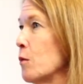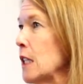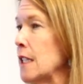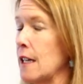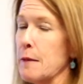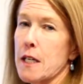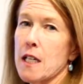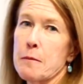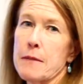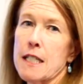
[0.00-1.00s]
when the time
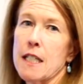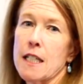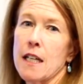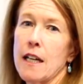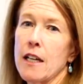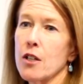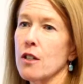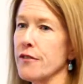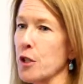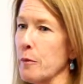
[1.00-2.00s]
comes, can get any and
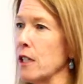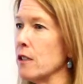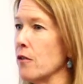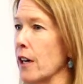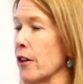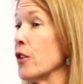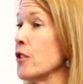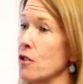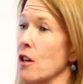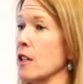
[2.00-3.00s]
all of your medical
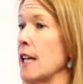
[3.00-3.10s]
records or talk